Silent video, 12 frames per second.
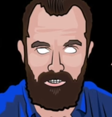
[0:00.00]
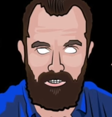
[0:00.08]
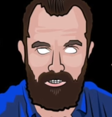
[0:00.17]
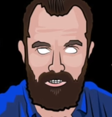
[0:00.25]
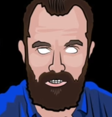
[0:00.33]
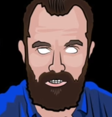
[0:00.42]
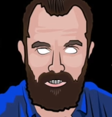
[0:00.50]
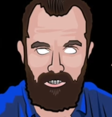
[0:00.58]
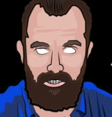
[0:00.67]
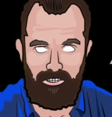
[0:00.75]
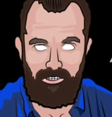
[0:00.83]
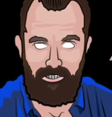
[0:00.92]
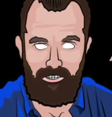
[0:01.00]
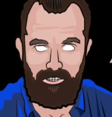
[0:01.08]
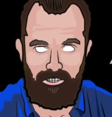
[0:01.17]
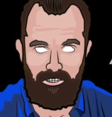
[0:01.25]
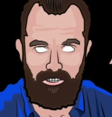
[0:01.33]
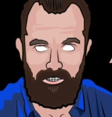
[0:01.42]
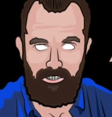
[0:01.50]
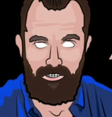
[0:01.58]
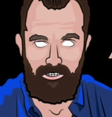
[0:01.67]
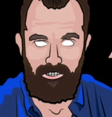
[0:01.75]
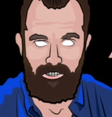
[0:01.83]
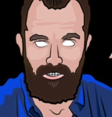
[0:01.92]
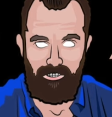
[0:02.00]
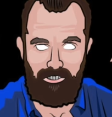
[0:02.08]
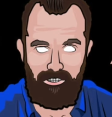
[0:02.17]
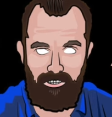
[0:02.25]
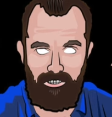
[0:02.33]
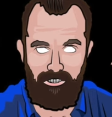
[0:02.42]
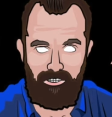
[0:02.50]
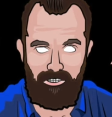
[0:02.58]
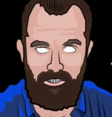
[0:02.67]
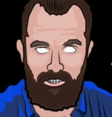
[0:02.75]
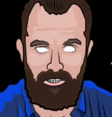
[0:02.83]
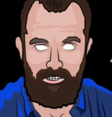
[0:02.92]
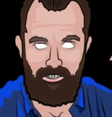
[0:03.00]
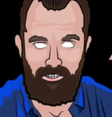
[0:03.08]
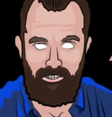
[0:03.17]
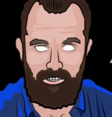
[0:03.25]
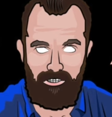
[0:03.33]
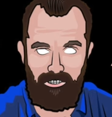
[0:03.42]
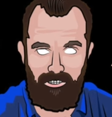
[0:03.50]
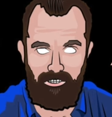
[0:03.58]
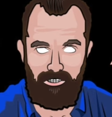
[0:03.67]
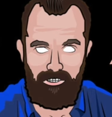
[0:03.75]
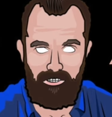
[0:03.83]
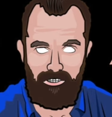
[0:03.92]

with sleep paralysis. Uh, even Lord Nimrod must rest. And even he gets occasional